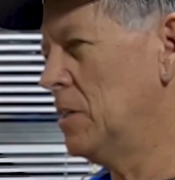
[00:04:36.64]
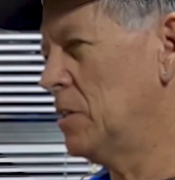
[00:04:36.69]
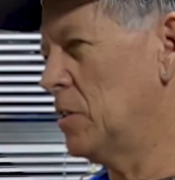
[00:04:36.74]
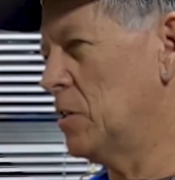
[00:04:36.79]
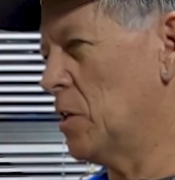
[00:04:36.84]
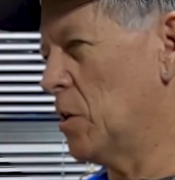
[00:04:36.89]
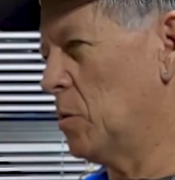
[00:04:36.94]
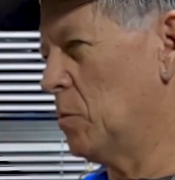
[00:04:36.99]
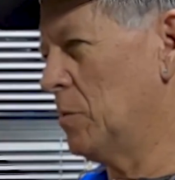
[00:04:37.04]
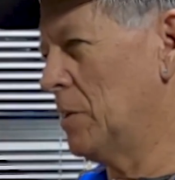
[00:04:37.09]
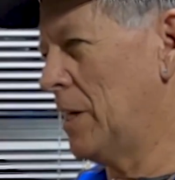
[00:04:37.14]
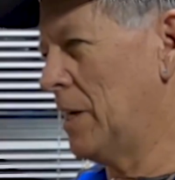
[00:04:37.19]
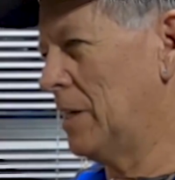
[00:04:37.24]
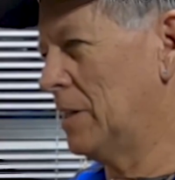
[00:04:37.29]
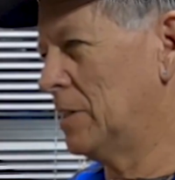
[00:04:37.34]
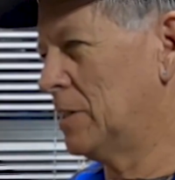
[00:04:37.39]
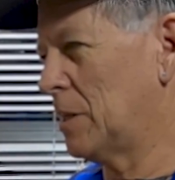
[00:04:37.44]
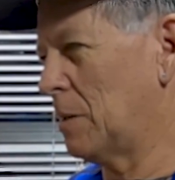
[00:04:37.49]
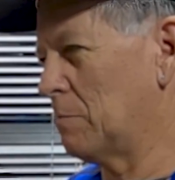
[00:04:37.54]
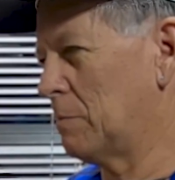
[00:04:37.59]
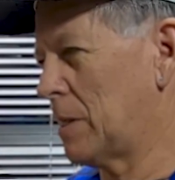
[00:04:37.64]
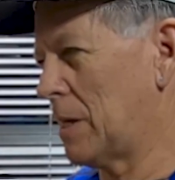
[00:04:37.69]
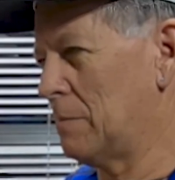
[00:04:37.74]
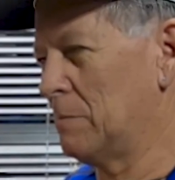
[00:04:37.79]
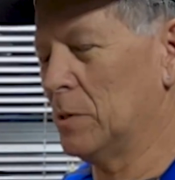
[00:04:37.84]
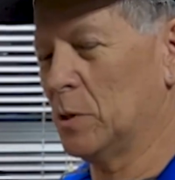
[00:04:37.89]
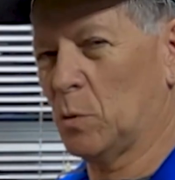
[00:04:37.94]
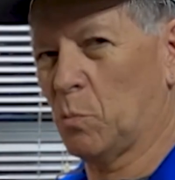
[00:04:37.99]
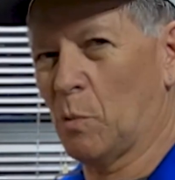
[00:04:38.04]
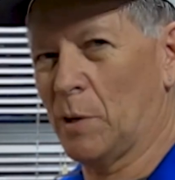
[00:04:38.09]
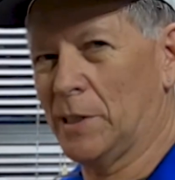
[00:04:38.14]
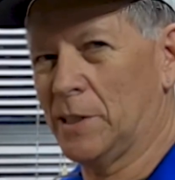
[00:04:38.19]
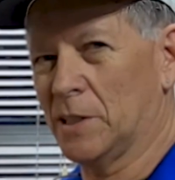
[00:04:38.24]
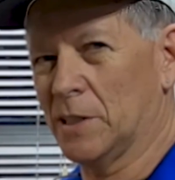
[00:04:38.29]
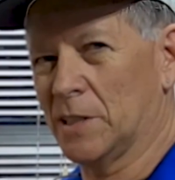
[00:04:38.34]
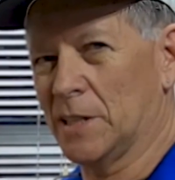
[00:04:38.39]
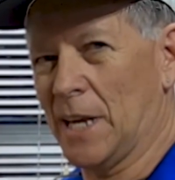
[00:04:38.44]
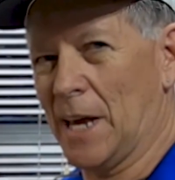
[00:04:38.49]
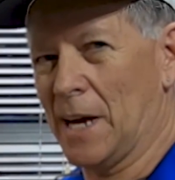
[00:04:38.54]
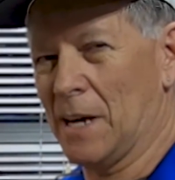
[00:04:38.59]
you know that sometimes the switch
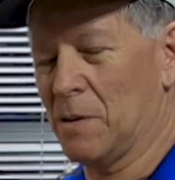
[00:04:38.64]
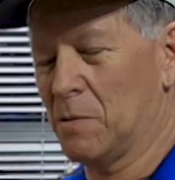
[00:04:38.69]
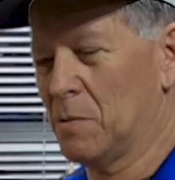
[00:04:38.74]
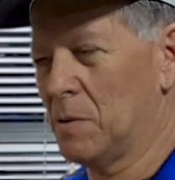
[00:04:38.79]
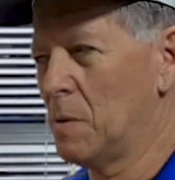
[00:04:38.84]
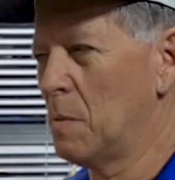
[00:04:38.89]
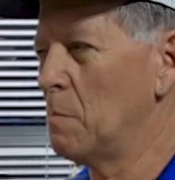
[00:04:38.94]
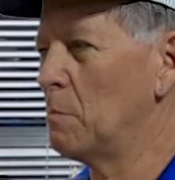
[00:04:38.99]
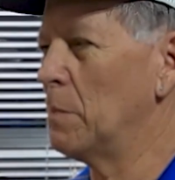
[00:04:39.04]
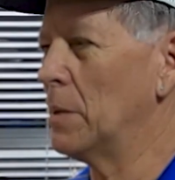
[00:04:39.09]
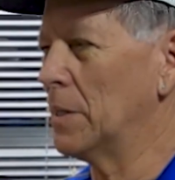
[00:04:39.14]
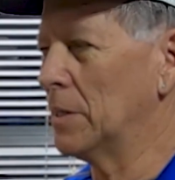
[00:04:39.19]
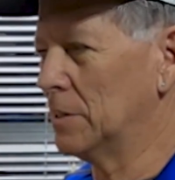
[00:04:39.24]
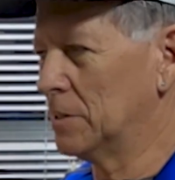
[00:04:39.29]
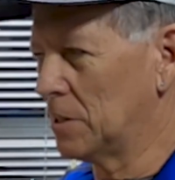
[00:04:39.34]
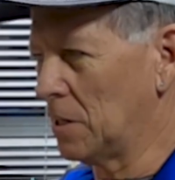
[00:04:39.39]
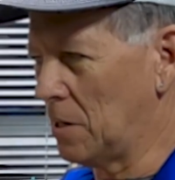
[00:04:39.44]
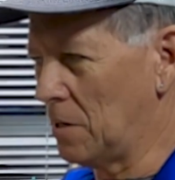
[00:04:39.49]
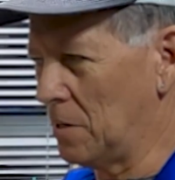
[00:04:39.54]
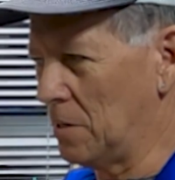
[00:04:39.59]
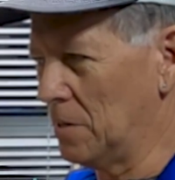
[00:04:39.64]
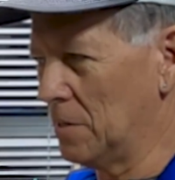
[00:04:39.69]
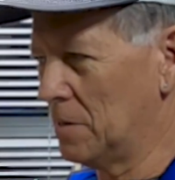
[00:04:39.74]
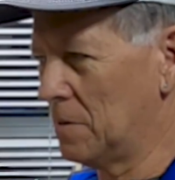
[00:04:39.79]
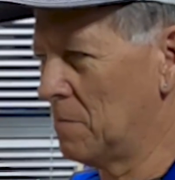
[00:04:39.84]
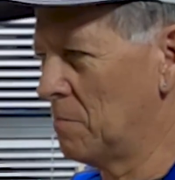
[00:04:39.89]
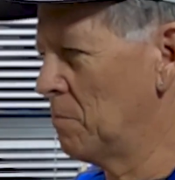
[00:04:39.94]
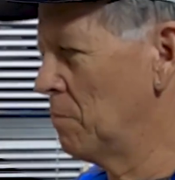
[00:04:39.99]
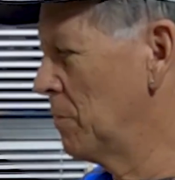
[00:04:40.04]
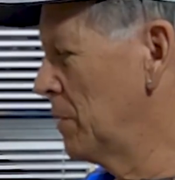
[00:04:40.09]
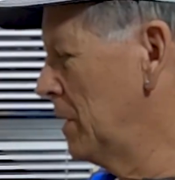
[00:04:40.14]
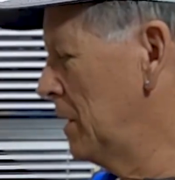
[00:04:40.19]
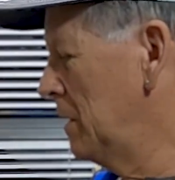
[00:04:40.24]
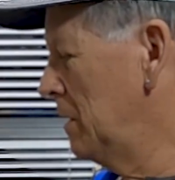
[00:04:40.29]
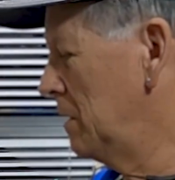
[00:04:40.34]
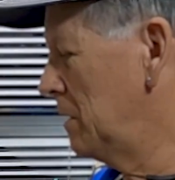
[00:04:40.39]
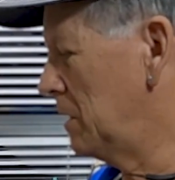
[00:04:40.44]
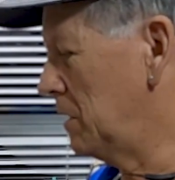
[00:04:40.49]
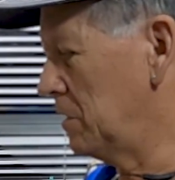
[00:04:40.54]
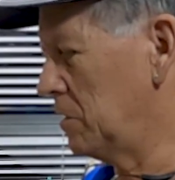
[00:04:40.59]
is down, but it's on.
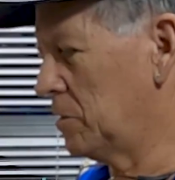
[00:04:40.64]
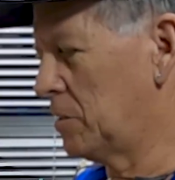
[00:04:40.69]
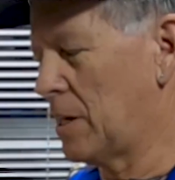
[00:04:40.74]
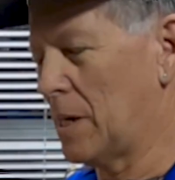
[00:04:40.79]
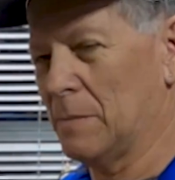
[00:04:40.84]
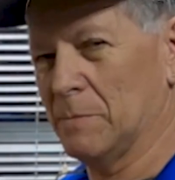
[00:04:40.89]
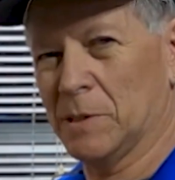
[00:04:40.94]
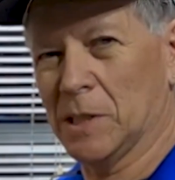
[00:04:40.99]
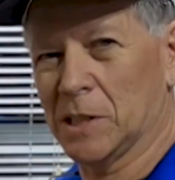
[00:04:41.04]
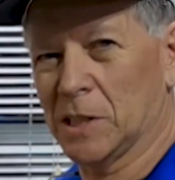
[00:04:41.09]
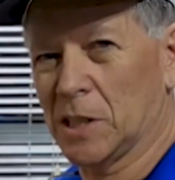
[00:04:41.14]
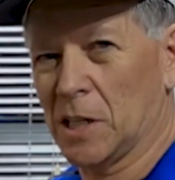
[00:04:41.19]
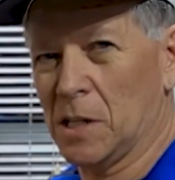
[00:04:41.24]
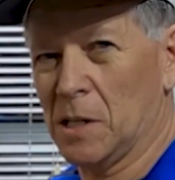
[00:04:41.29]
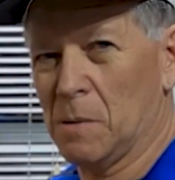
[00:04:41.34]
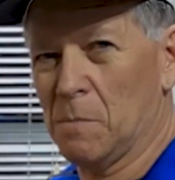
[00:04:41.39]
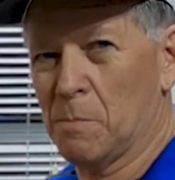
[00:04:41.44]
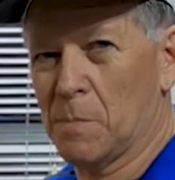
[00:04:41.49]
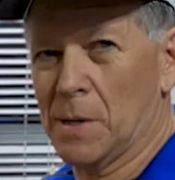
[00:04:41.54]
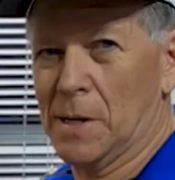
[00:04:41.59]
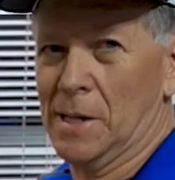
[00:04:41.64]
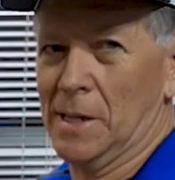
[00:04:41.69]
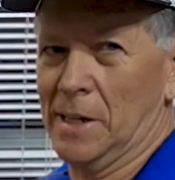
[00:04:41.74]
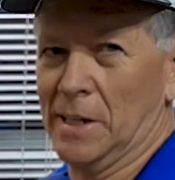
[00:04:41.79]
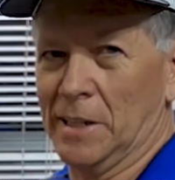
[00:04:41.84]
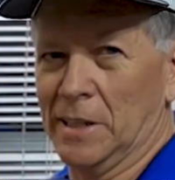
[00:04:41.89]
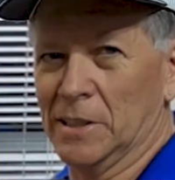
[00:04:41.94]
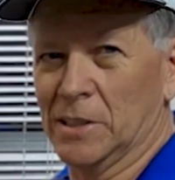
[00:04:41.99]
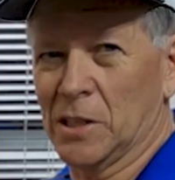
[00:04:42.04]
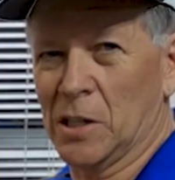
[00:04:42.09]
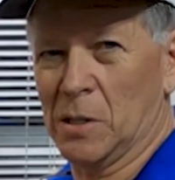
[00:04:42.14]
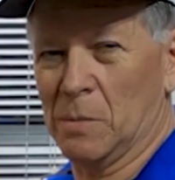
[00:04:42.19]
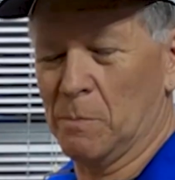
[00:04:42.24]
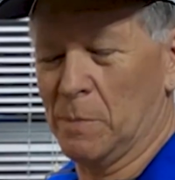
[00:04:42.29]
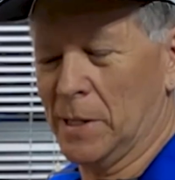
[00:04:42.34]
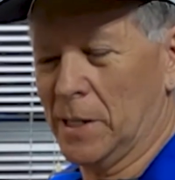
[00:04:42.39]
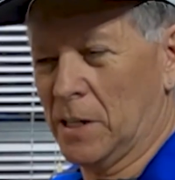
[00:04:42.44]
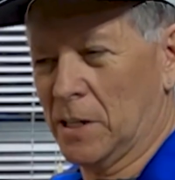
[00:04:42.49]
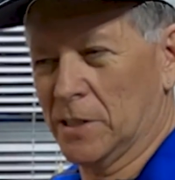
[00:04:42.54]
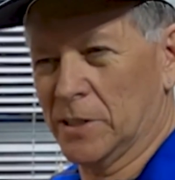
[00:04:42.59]
Other times it's up and it's on,
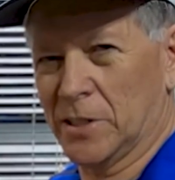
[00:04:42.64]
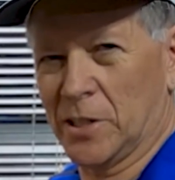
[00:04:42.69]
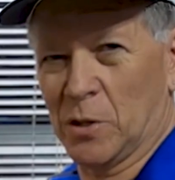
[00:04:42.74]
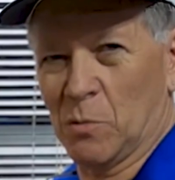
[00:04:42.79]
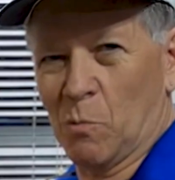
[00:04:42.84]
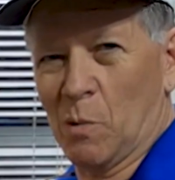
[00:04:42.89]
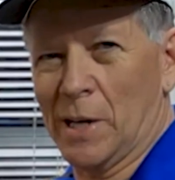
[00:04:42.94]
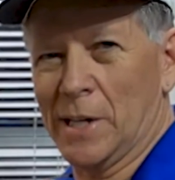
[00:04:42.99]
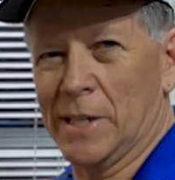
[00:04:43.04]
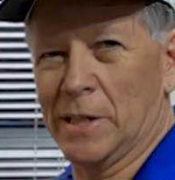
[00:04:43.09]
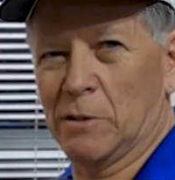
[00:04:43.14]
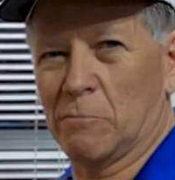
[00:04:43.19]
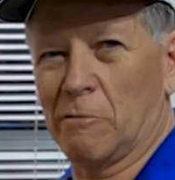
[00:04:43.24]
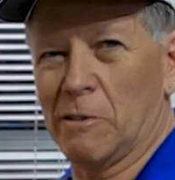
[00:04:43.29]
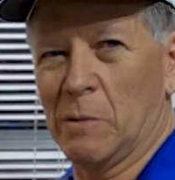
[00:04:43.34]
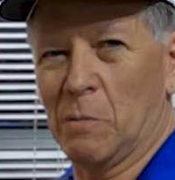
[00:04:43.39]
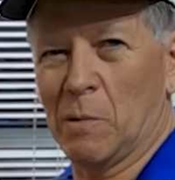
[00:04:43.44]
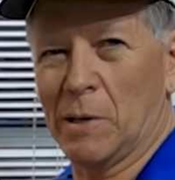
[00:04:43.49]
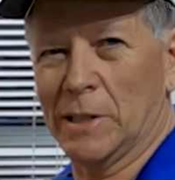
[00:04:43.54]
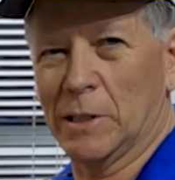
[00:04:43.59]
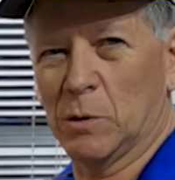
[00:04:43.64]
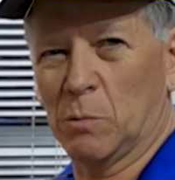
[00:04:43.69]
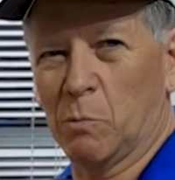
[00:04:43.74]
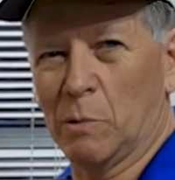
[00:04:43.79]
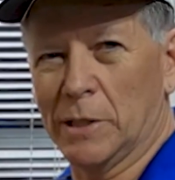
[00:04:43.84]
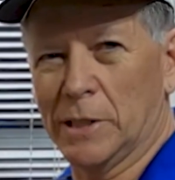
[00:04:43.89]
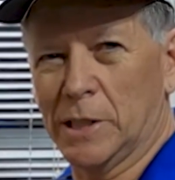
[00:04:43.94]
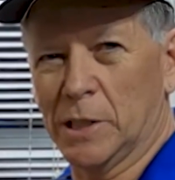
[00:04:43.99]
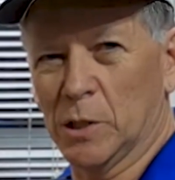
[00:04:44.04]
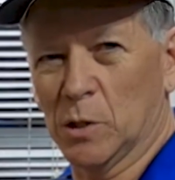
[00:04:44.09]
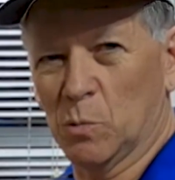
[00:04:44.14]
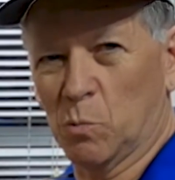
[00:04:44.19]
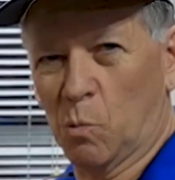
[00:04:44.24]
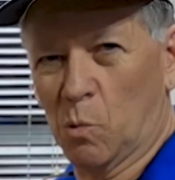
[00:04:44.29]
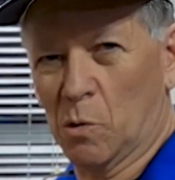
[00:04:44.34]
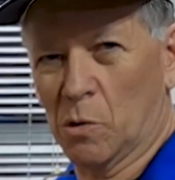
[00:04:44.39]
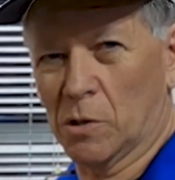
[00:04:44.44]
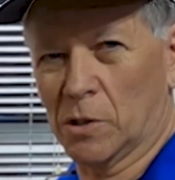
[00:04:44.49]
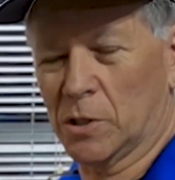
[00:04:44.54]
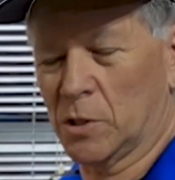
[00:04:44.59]
because of the way three-way switches
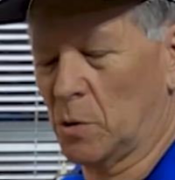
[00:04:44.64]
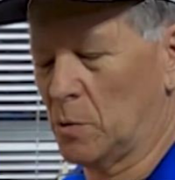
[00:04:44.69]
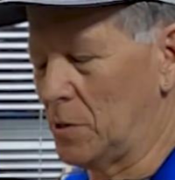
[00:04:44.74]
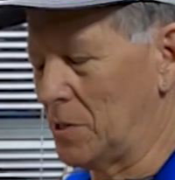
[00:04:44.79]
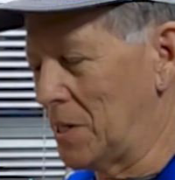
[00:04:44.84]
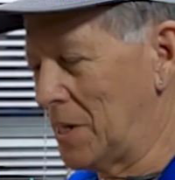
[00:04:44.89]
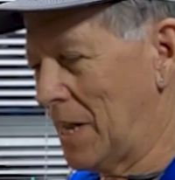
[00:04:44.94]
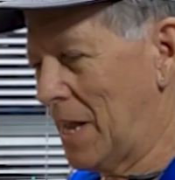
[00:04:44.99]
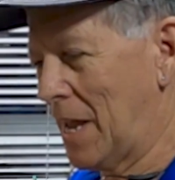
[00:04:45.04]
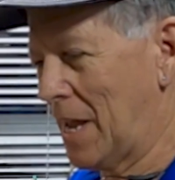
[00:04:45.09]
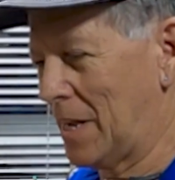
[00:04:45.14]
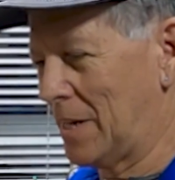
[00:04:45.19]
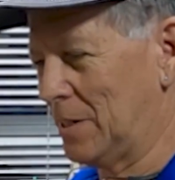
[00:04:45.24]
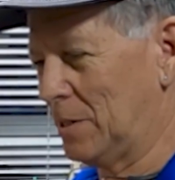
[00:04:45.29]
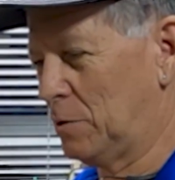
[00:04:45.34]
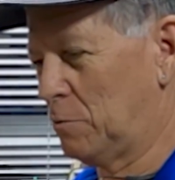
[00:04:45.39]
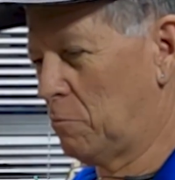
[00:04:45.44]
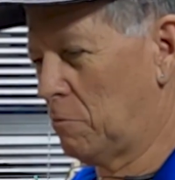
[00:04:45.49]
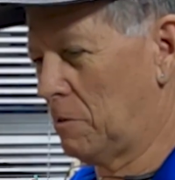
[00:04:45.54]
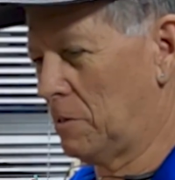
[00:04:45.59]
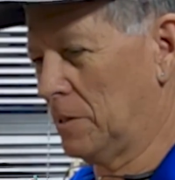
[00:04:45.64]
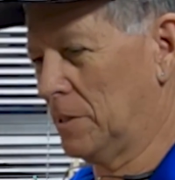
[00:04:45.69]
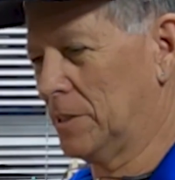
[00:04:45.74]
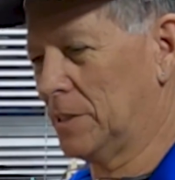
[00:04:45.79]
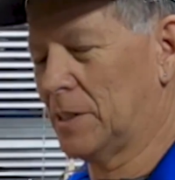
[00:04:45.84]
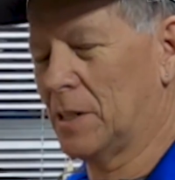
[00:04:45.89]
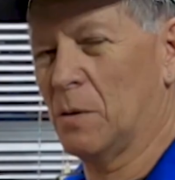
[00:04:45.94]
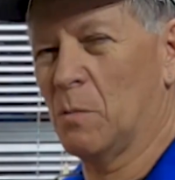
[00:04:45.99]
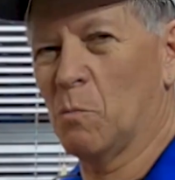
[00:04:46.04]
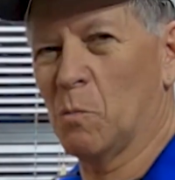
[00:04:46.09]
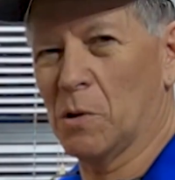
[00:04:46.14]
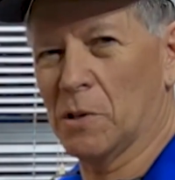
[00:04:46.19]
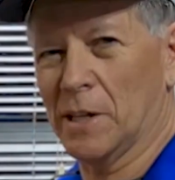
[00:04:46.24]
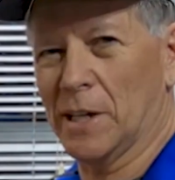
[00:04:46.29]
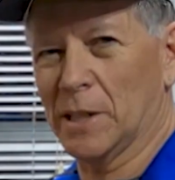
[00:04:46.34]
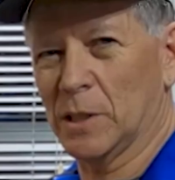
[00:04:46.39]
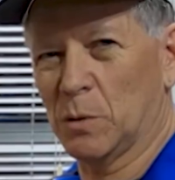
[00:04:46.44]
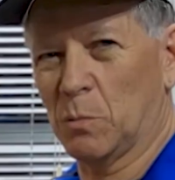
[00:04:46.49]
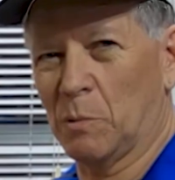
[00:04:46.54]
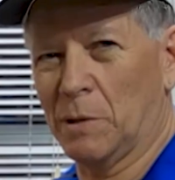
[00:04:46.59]
work. So you can't trust where
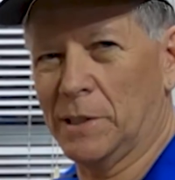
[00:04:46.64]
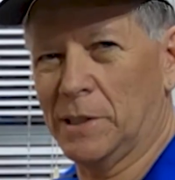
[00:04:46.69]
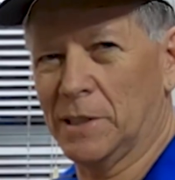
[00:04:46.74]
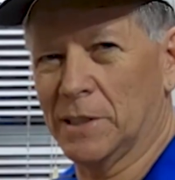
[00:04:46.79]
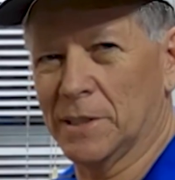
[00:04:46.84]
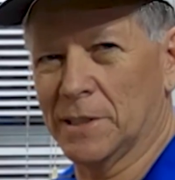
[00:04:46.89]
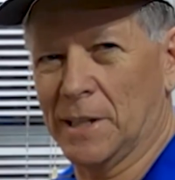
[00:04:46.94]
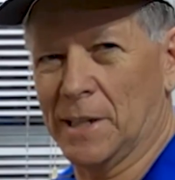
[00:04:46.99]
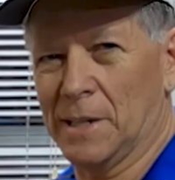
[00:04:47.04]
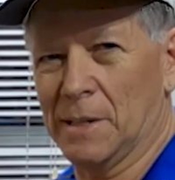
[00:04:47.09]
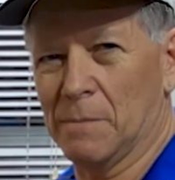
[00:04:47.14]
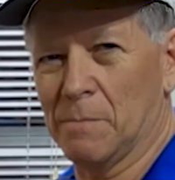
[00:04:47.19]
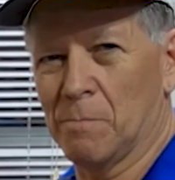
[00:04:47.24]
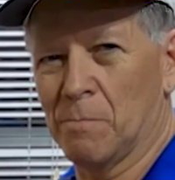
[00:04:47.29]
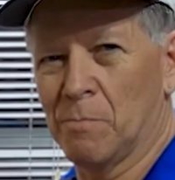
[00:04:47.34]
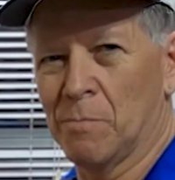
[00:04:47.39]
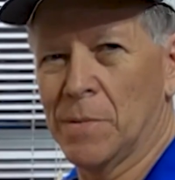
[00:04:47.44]
that switch is at.